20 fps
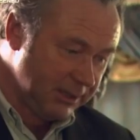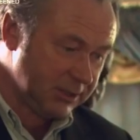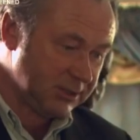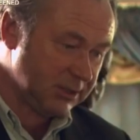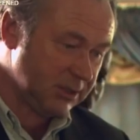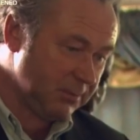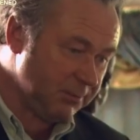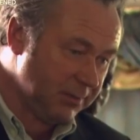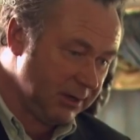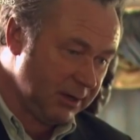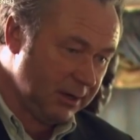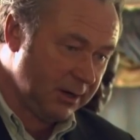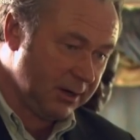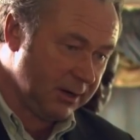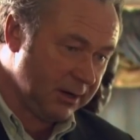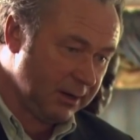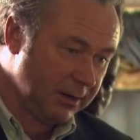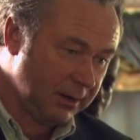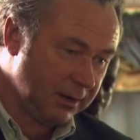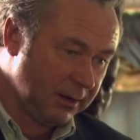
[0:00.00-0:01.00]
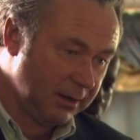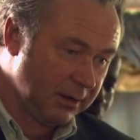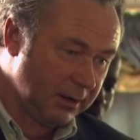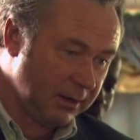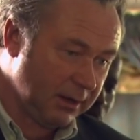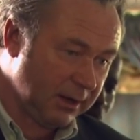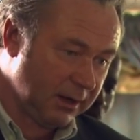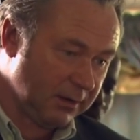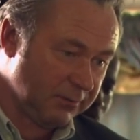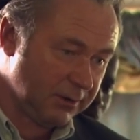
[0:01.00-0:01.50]
peanut and the banana
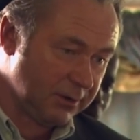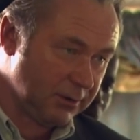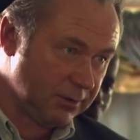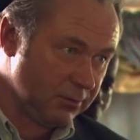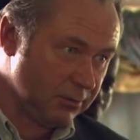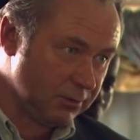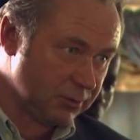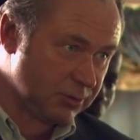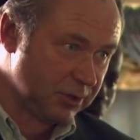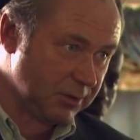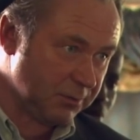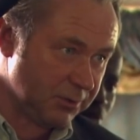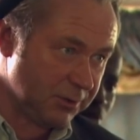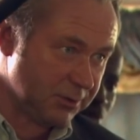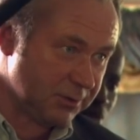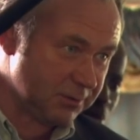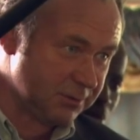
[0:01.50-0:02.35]
have in your treatment?